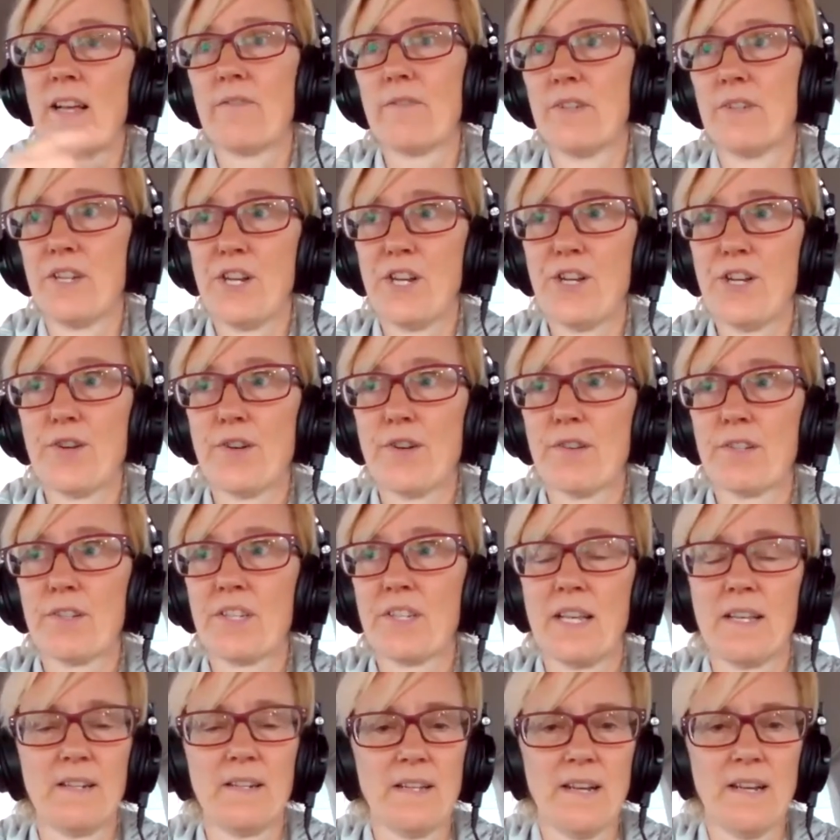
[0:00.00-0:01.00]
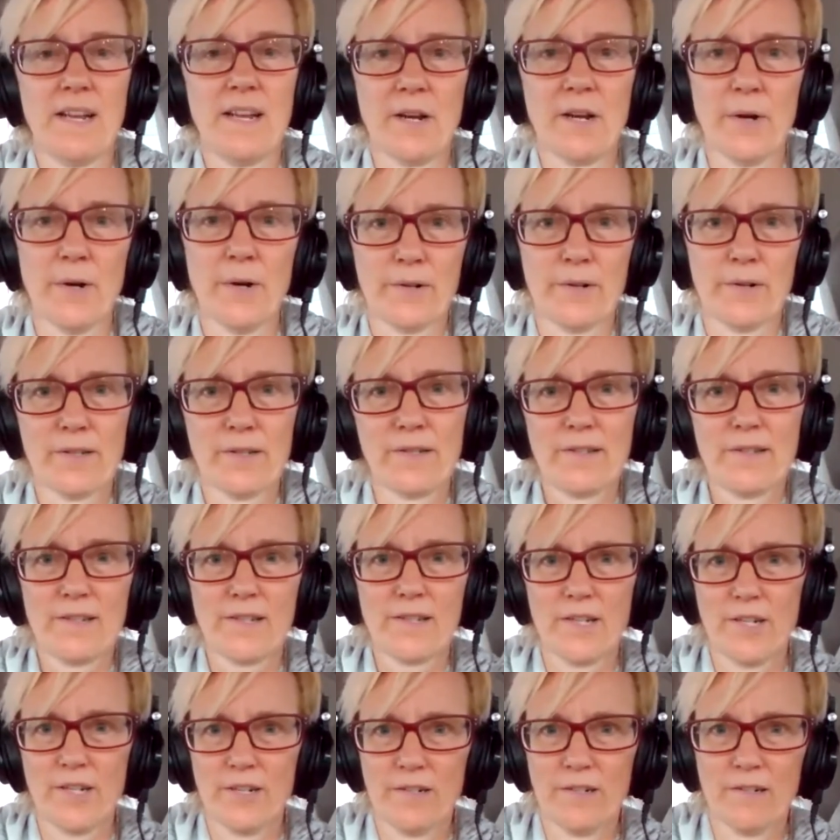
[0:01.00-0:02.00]
near San Diego.
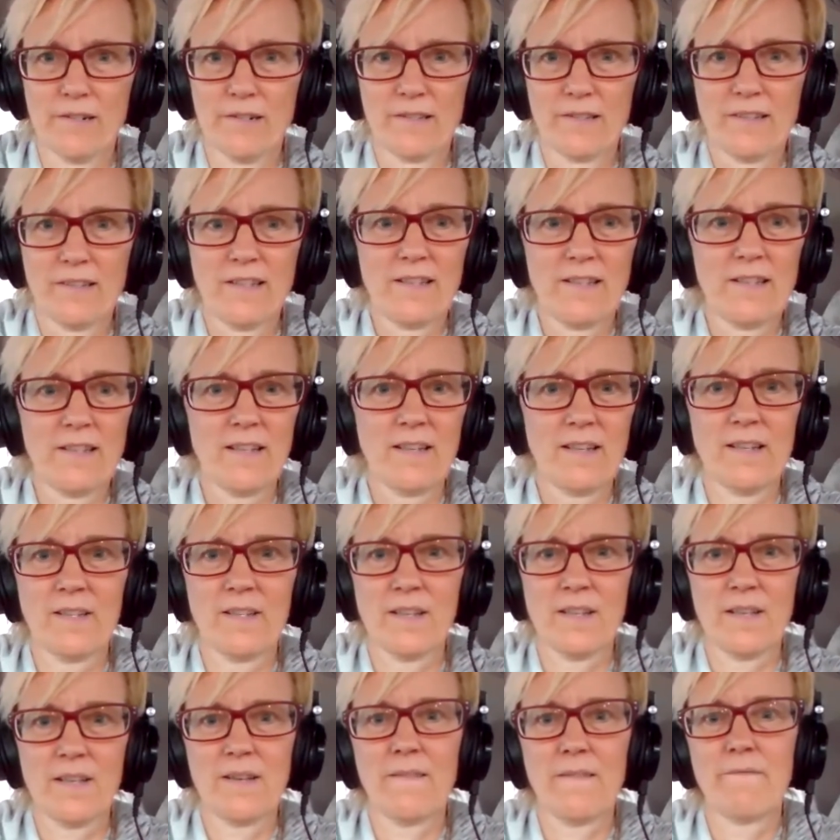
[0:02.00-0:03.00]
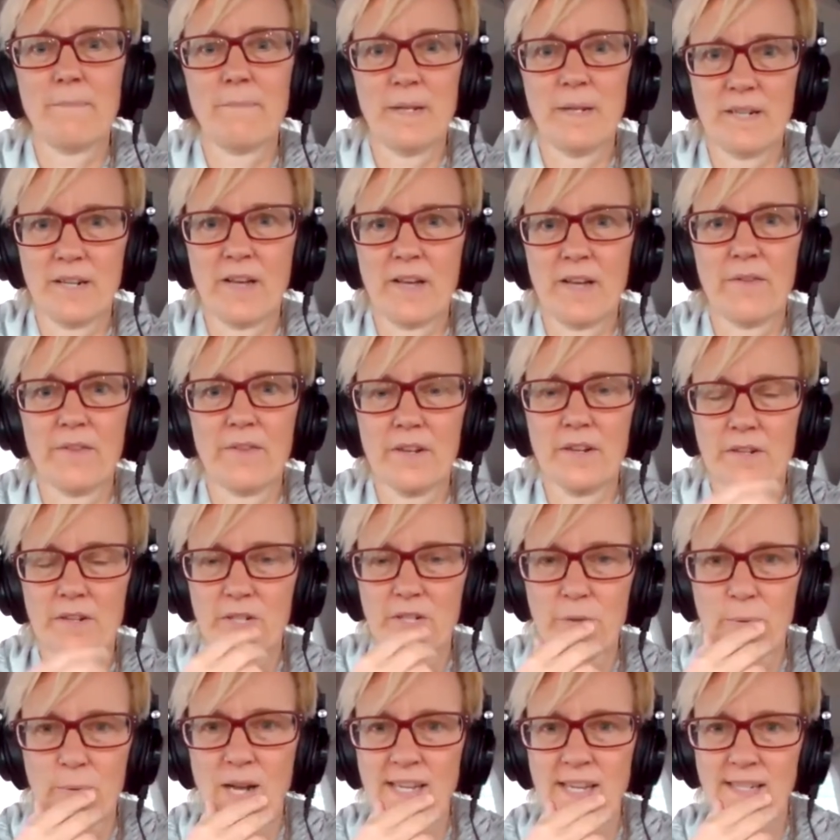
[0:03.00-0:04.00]
So I've been down there
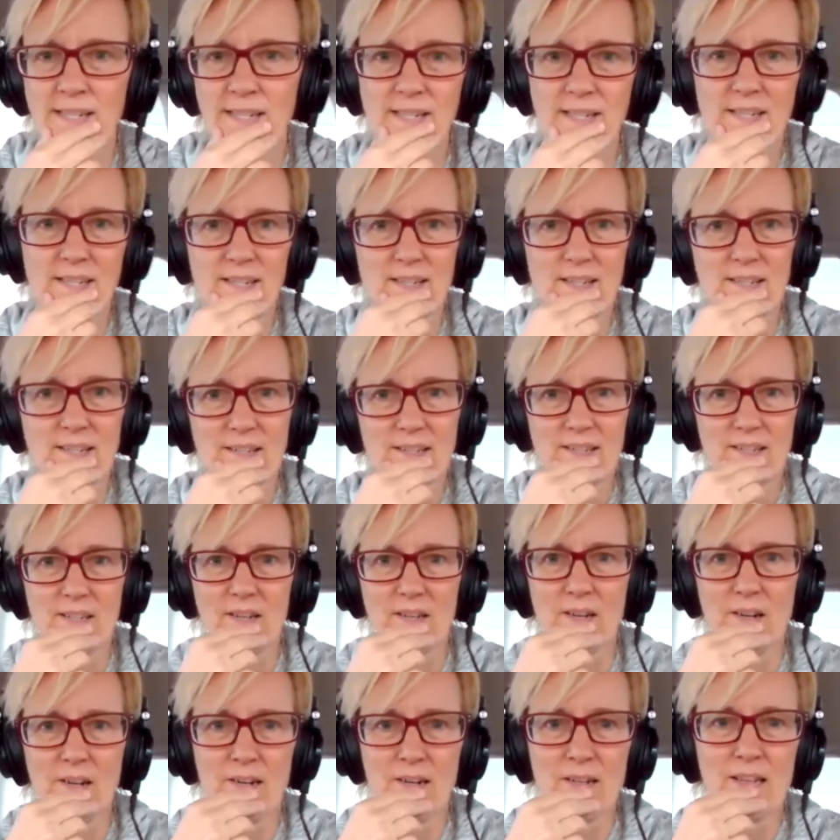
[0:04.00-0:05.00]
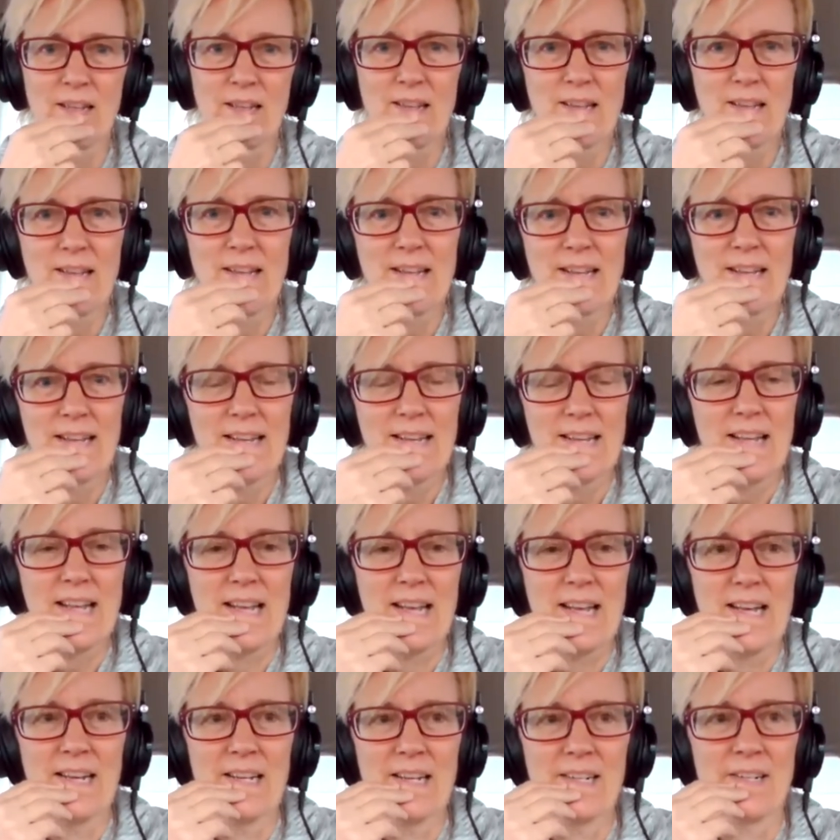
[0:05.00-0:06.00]
twice. So
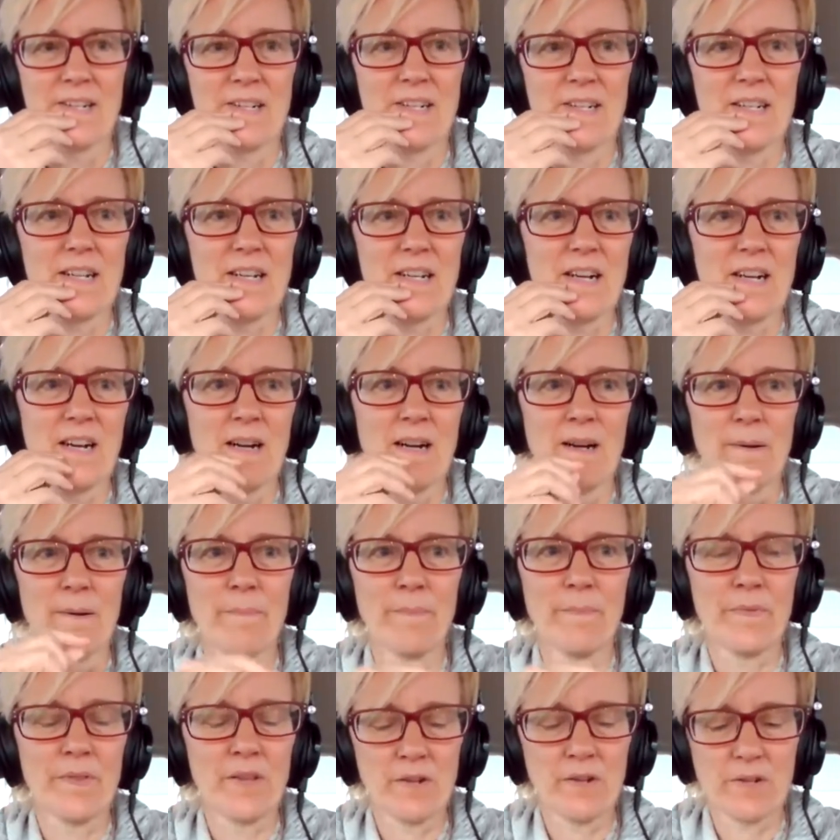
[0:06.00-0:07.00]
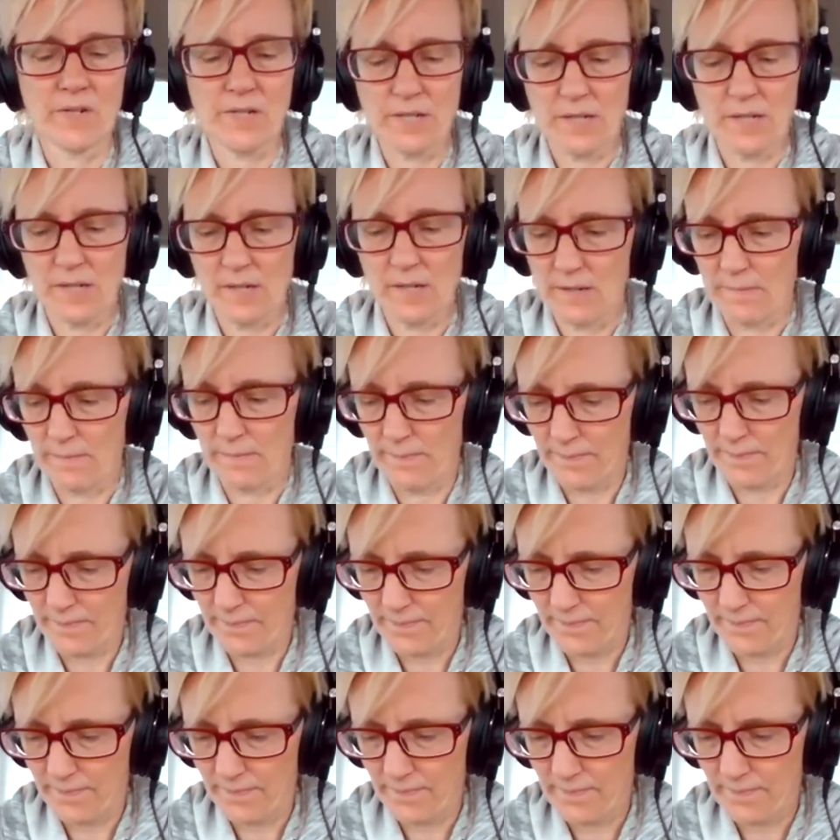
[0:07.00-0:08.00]
and there's a
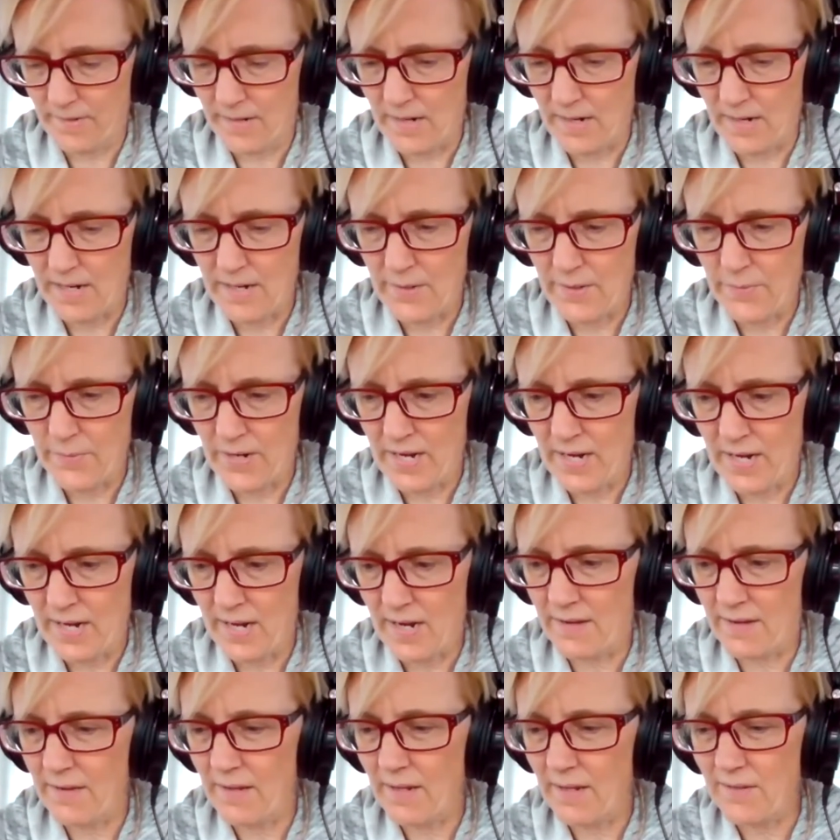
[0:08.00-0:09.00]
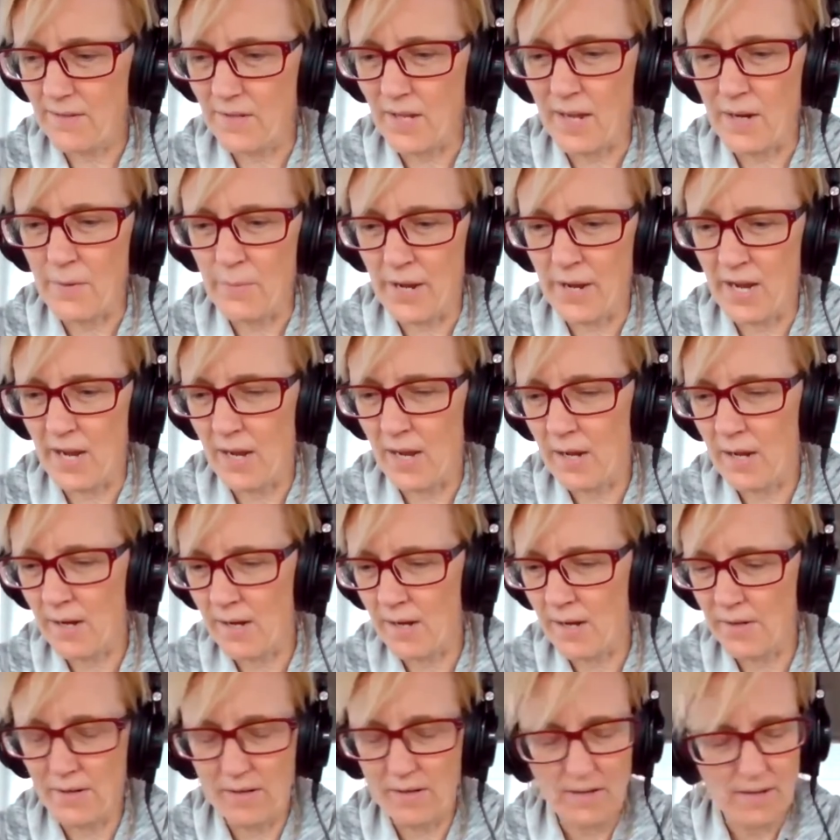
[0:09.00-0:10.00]
highway, I think it's Highway
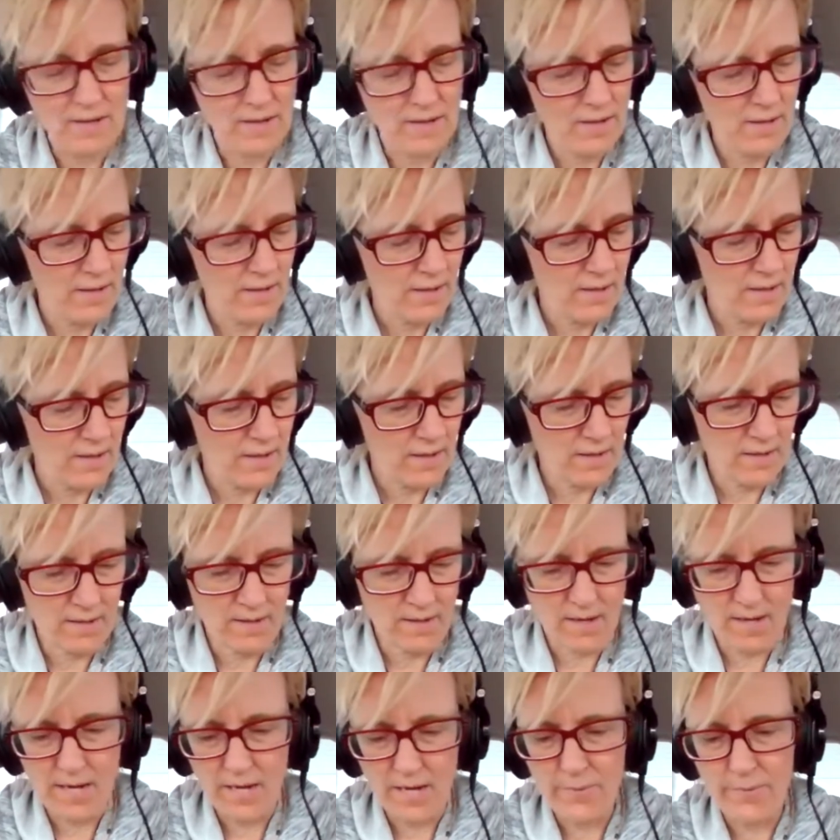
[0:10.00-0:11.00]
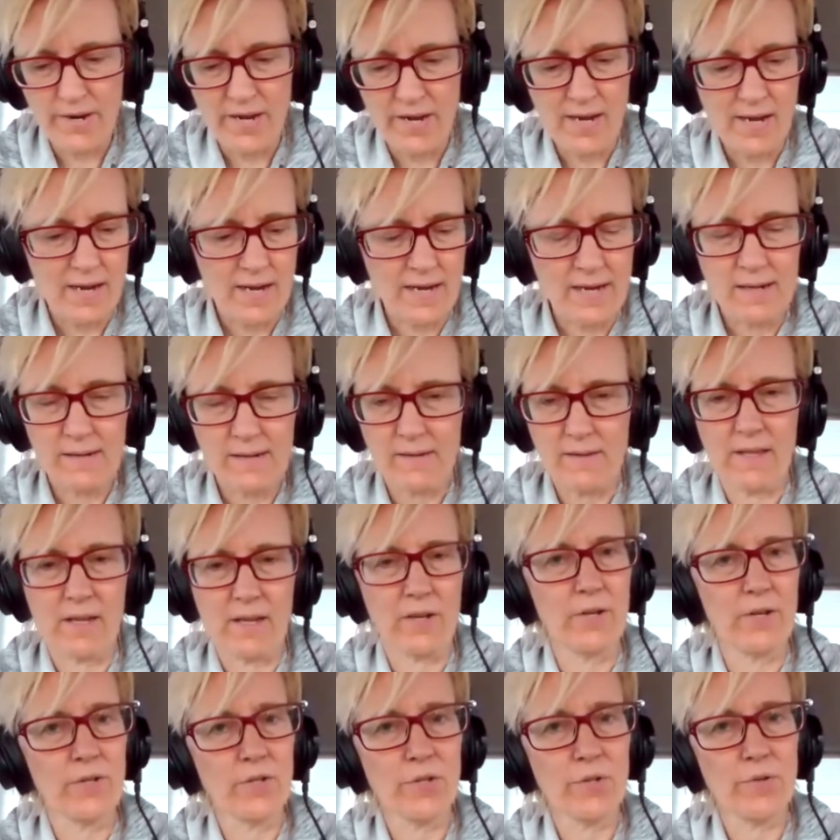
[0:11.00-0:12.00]
8. Highway 8
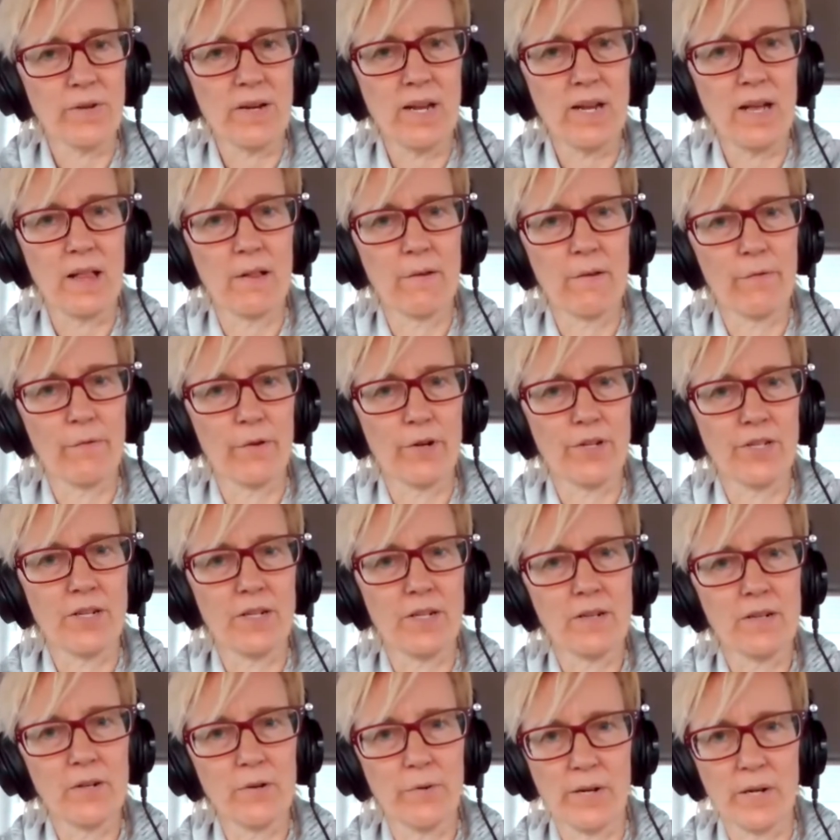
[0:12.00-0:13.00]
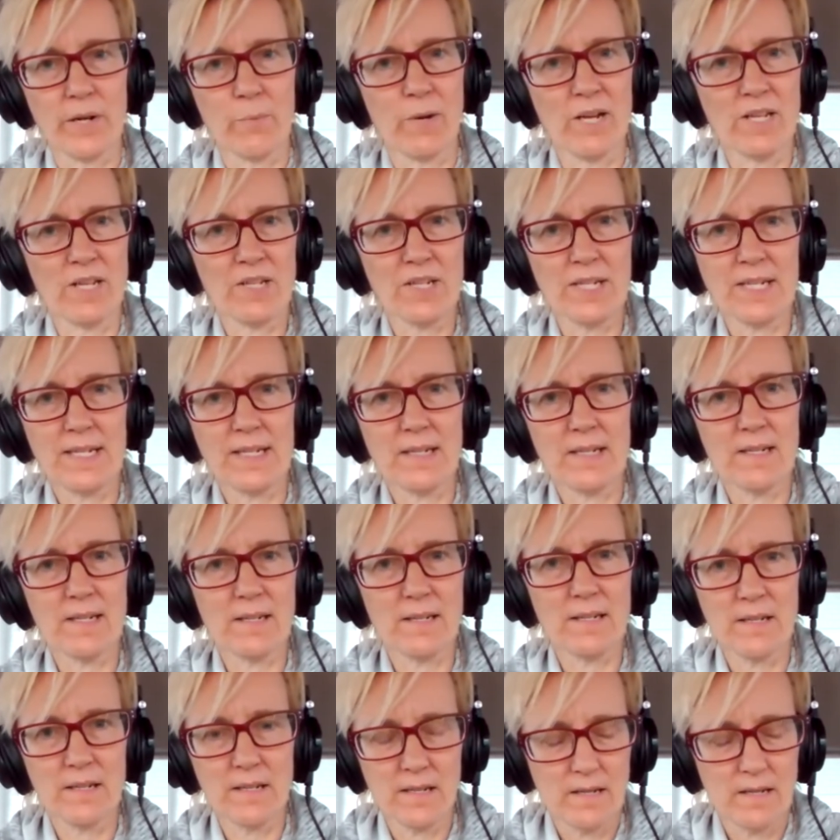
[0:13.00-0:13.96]
that goes through California going west east.